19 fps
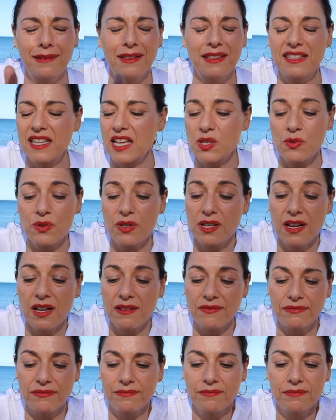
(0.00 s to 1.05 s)
That's what I'd
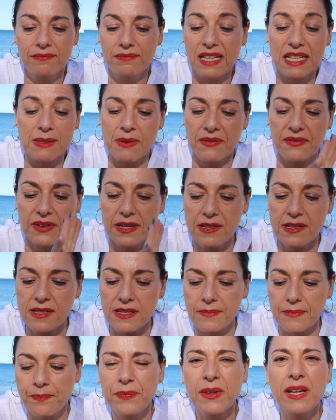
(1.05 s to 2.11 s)
love. That's my fantasy.
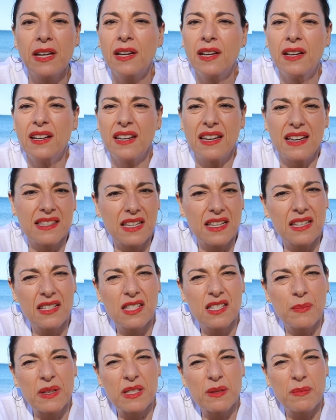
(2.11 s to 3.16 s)
Is that
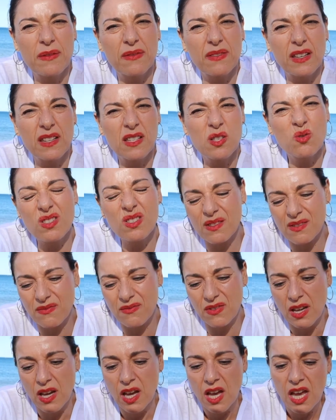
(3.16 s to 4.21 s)
supposed to be fantasy? Or is it
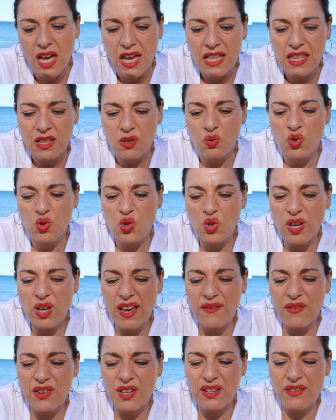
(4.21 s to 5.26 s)
do you
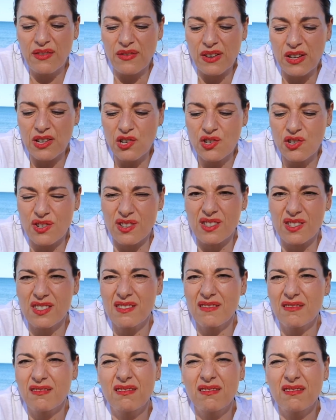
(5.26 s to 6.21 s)
have any fetishes?